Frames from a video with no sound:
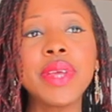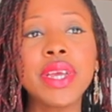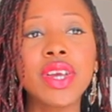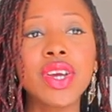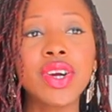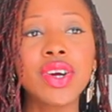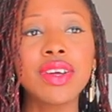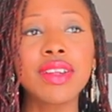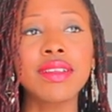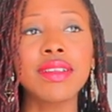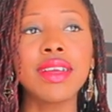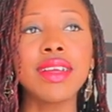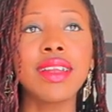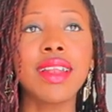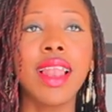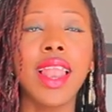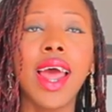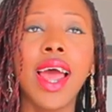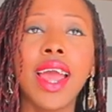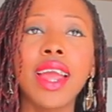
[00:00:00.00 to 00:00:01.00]
because
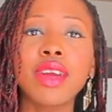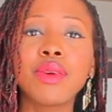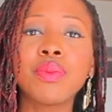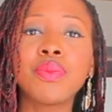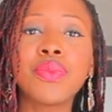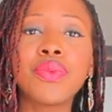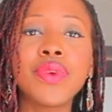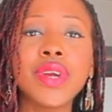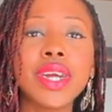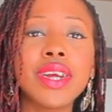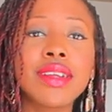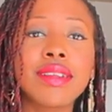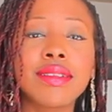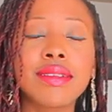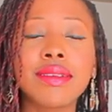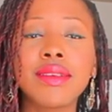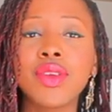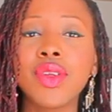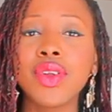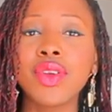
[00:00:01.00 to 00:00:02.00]
it like
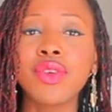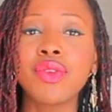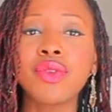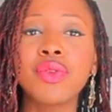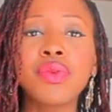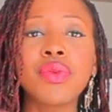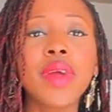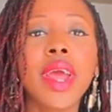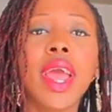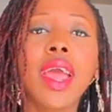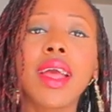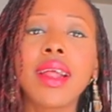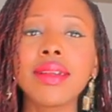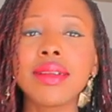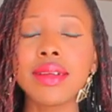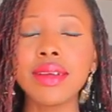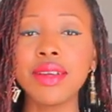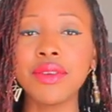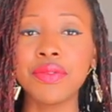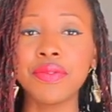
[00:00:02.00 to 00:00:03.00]
brings the
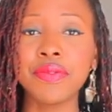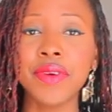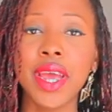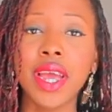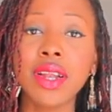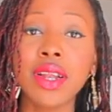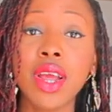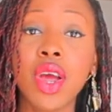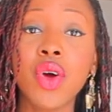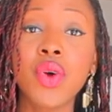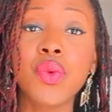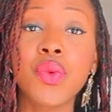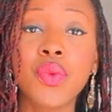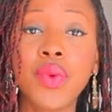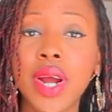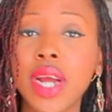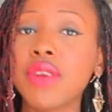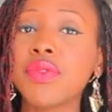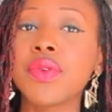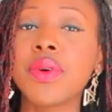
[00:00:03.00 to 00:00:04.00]
trend effect
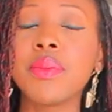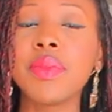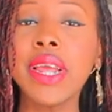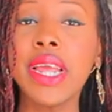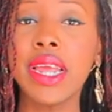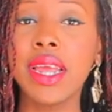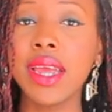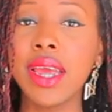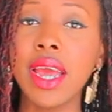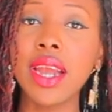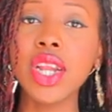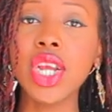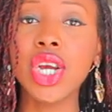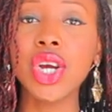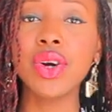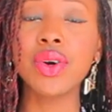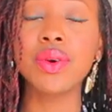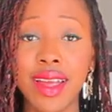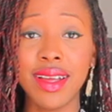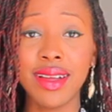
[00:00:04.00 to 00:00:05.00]
right from the
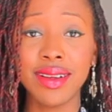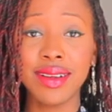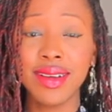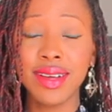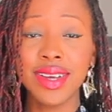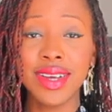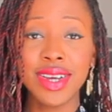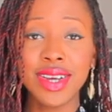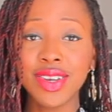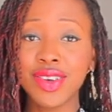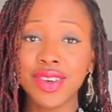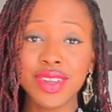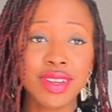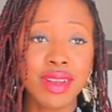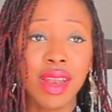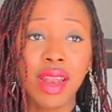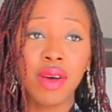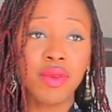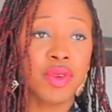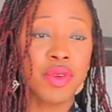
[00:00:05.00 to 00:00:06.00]
get-go. I
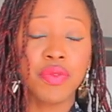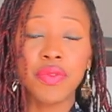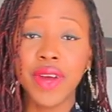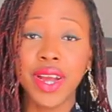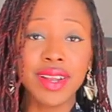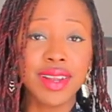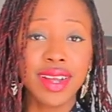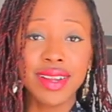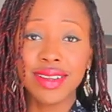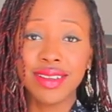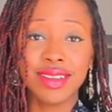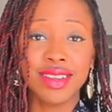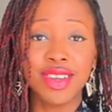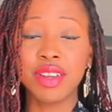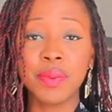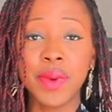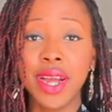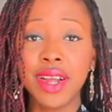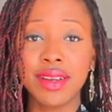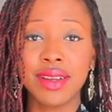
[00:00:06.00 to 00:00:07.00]
just love the fact that it's
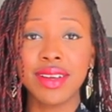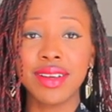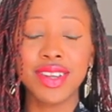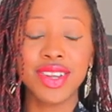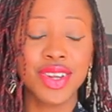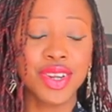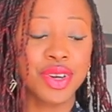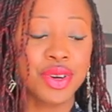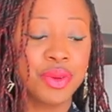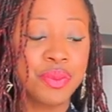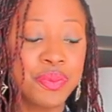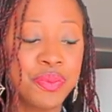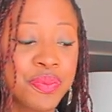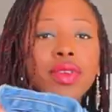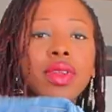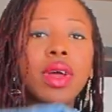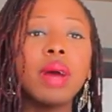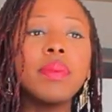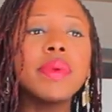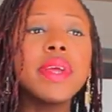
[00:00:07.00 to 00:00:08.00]
expected, you know.
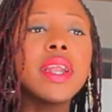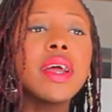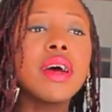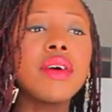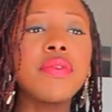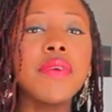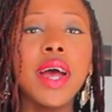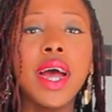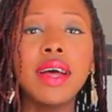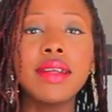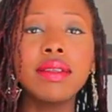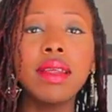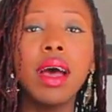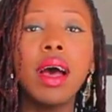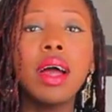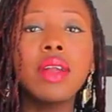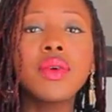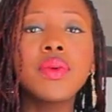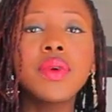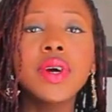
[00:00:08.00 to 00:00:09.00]
Top it off as
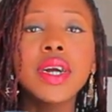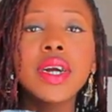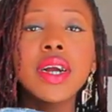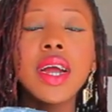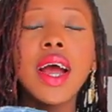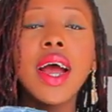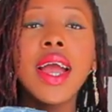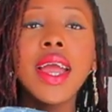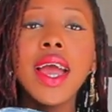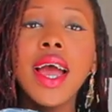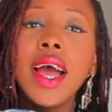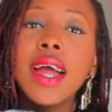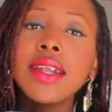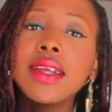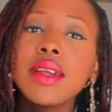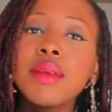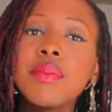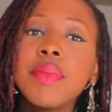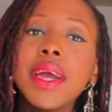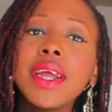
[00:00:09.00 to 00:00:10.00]
outerwear, I
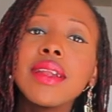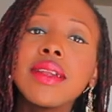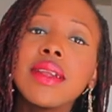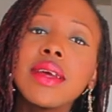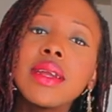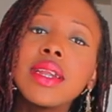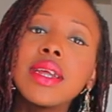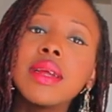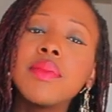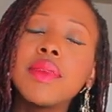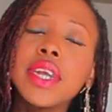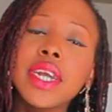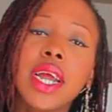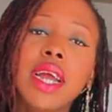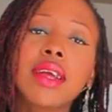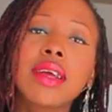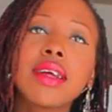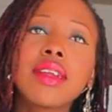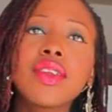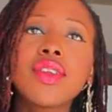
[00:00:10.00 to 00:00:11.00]
added my denim
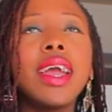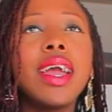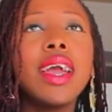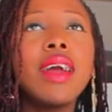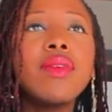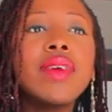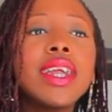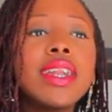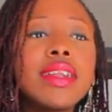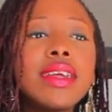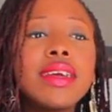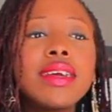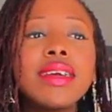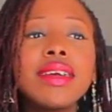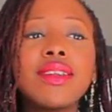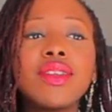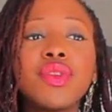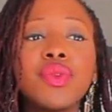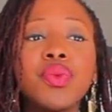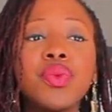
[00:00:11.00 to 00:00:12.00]
jacket. Everything
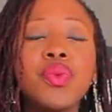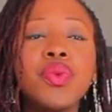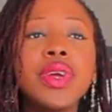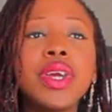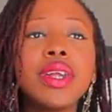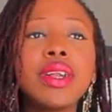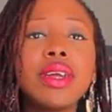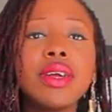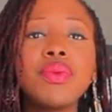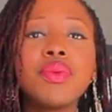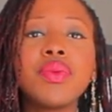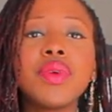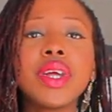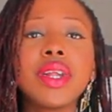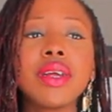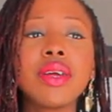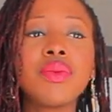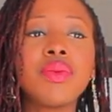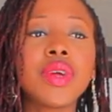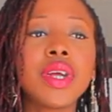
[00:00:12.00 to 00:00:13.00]
is
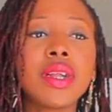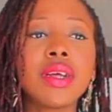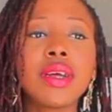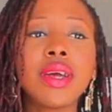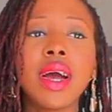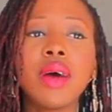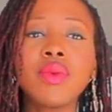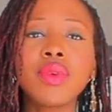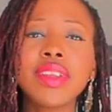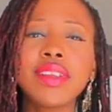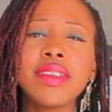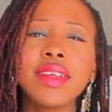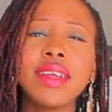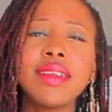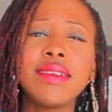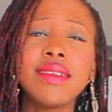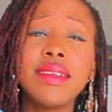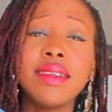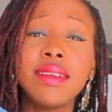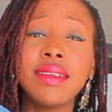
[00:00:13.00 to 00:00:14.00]
really, I would
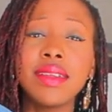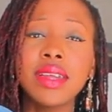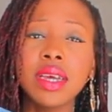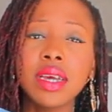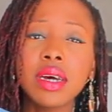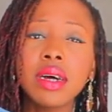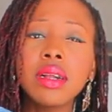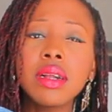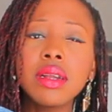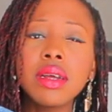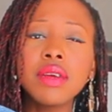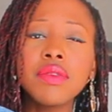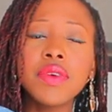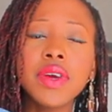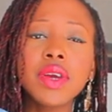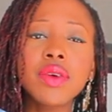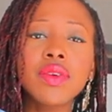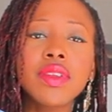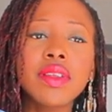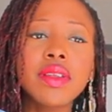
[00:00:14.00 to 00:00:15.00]
say, detailed, if
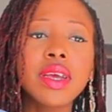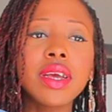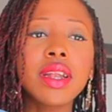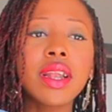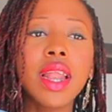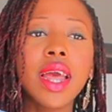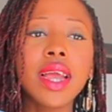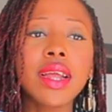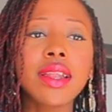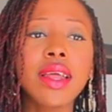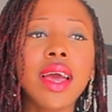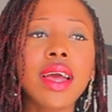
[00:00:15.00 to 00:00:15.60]
I could say it like